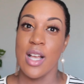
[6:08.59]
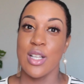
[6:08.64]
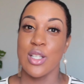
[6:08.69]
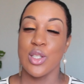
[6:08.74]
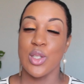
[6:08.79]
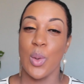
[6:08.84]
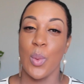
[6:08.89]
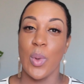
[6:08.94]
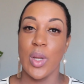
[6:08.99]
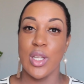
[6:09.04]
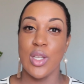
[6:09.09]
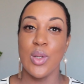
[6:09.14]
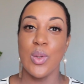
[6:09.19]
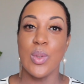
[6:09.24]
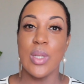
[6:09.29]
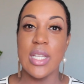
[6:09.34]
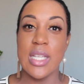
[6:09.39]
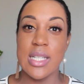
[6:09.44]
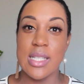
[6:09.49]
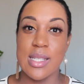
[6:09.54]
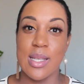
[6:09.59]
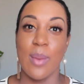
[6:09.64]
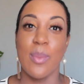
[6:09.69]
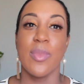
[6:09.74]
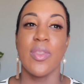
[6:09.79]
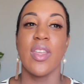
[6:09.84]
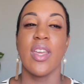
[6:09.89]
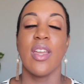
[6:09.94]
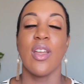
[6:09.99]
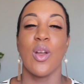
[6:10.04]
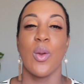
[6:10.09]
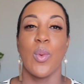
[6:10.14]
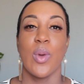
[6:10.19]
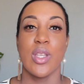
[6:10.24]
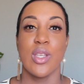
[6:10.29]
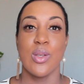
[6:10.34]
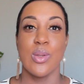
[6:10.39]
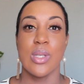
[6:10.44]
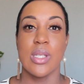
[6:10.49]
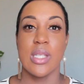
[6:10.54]
So when you need something, or
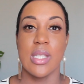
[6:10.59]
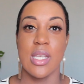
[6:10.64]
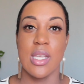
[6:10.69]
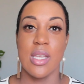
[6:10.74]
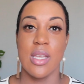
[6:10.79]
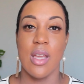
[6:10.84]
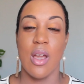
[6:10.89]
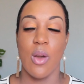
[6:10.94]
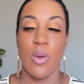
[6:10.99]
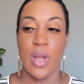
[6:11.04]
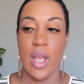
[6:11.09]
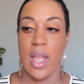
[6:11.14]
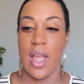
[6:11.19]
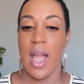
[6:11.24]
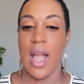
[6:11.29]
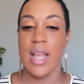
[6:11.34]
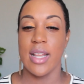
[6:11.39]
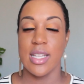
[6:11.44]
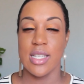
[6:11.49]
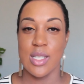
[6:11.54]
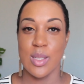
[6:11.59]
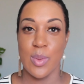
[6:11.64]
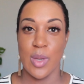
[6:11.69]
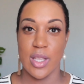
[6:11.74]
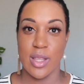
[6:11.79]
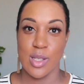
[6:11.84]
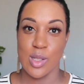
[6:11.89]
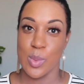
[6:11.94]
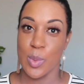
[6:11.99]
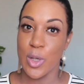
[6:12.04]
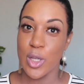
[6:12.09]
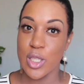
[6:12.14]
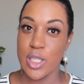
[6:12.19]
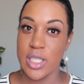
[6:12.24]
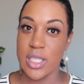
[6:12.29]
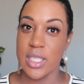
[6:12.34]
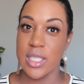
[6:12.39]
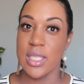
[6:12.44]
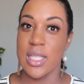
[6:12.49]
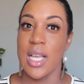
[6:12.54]
when you see, okay, I need to make this
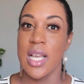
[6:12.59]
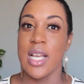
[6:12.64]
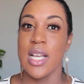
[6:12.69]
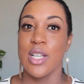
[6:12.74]
purchase,